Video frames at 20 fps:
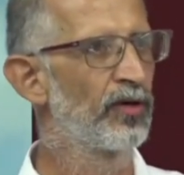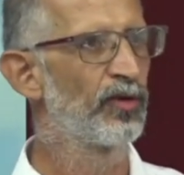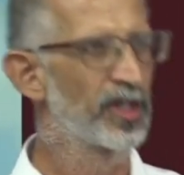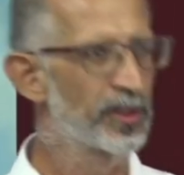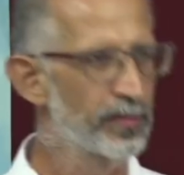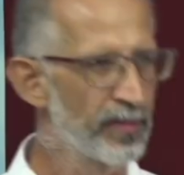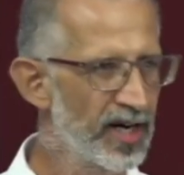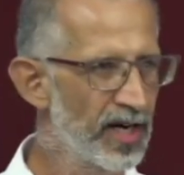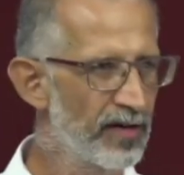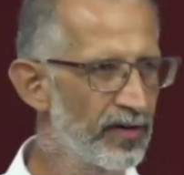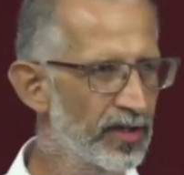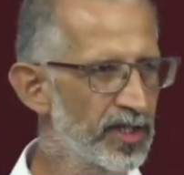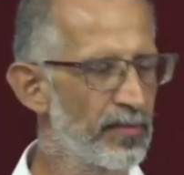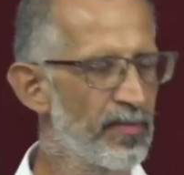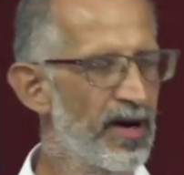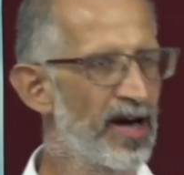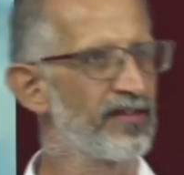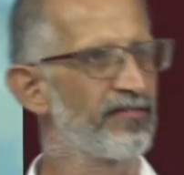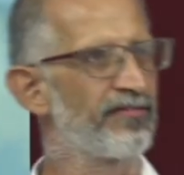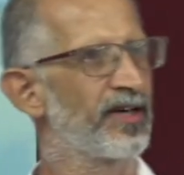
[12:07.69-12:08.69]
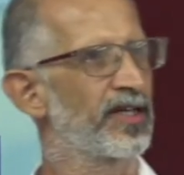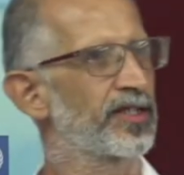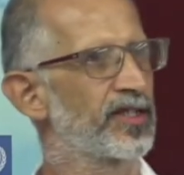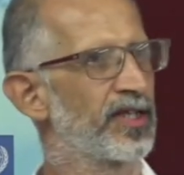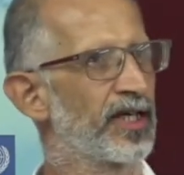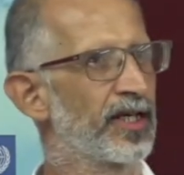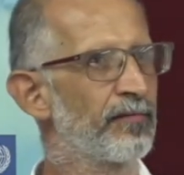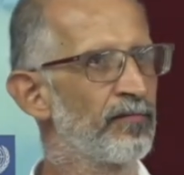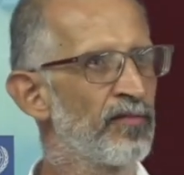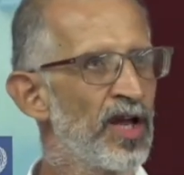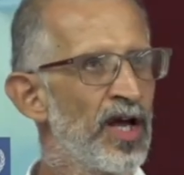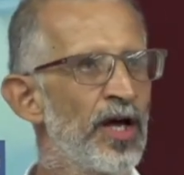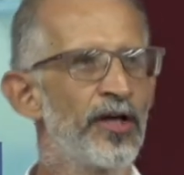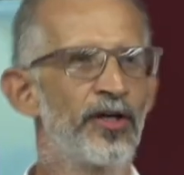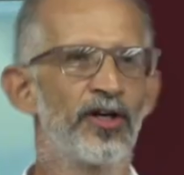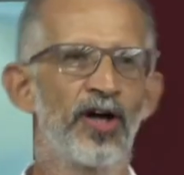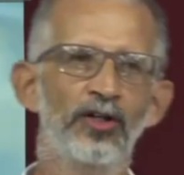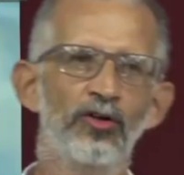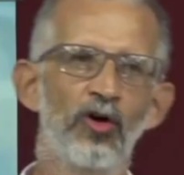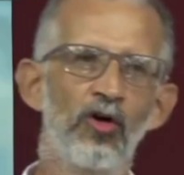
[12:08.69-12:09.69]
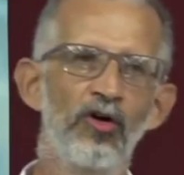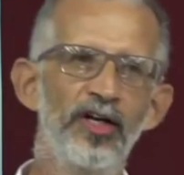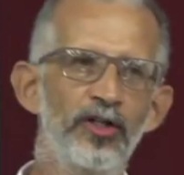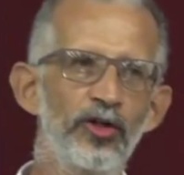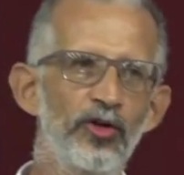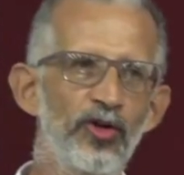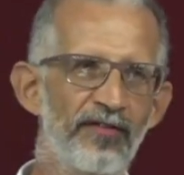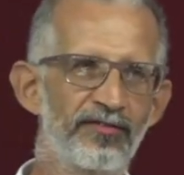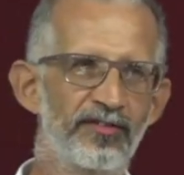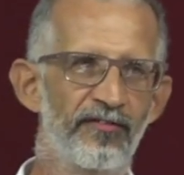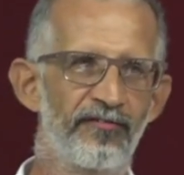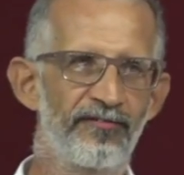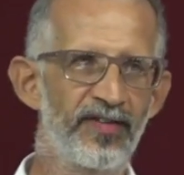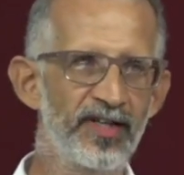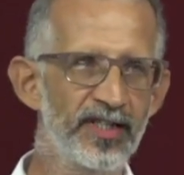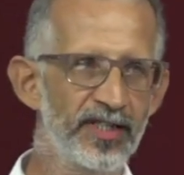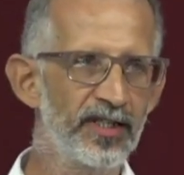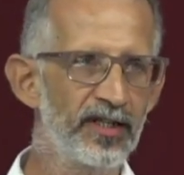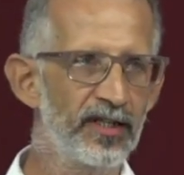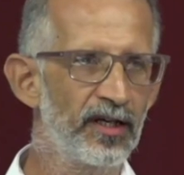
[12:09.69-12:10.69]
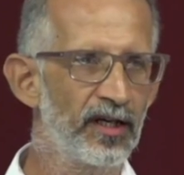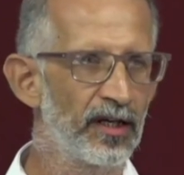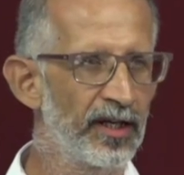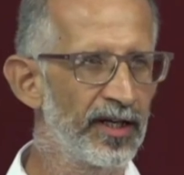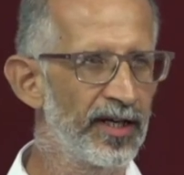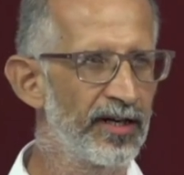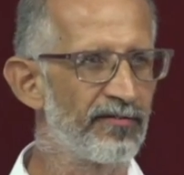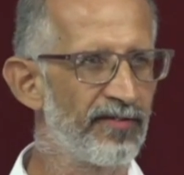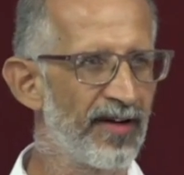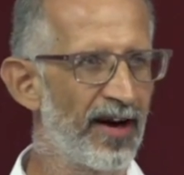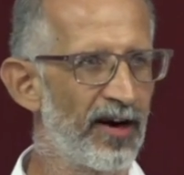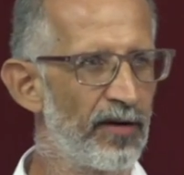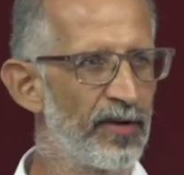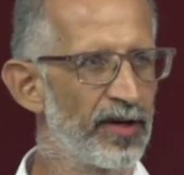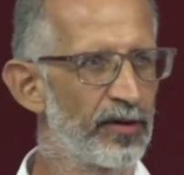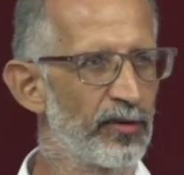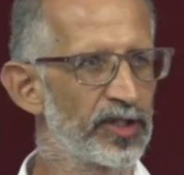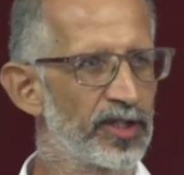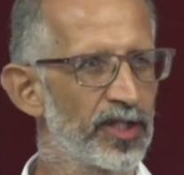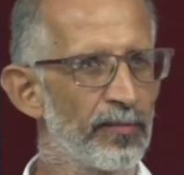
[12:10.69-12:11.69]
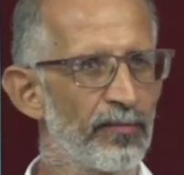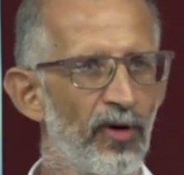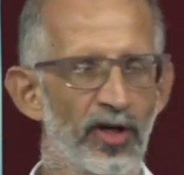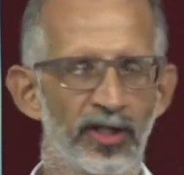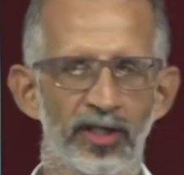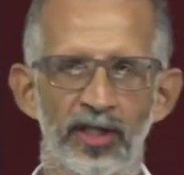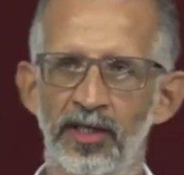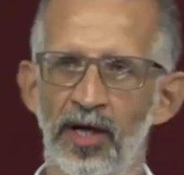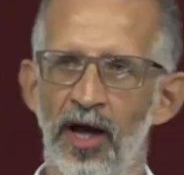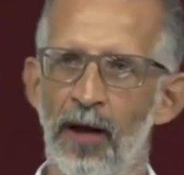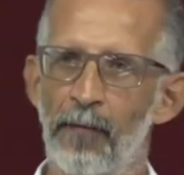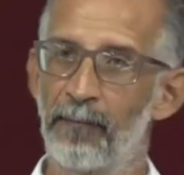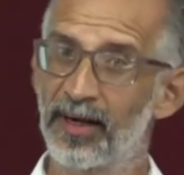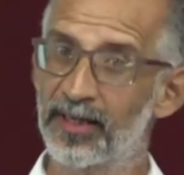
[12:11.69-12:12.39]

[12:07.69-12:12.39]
which many of us are manifesting, not only do you have the physical environment, which is important,